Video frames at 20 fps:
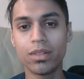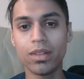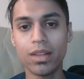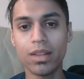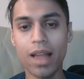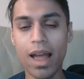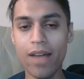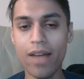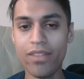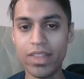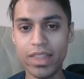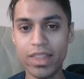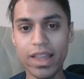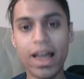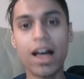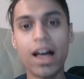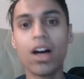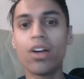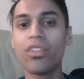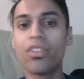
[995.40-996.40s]
having the
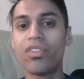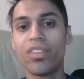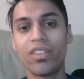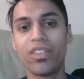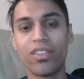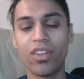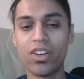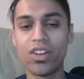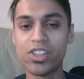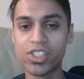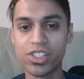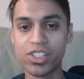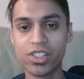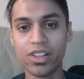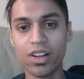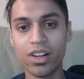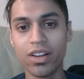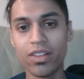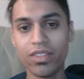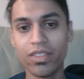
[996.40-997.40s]
alpha version
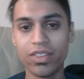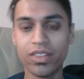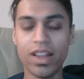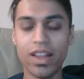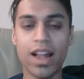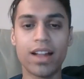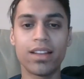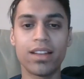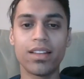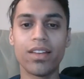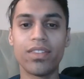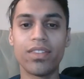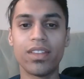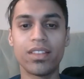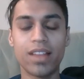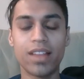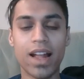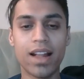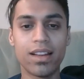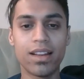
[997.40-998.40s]
of the
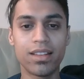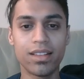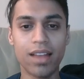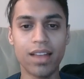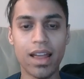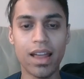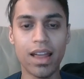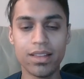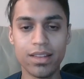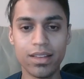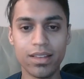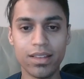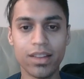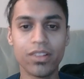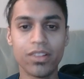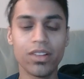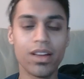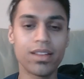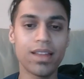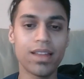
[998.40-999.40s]
Status
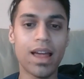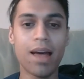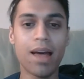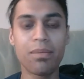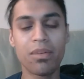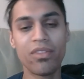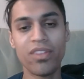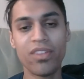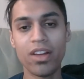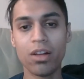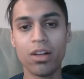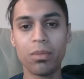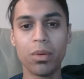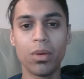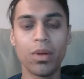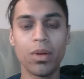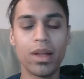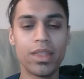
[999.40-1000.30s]
decentralized app available,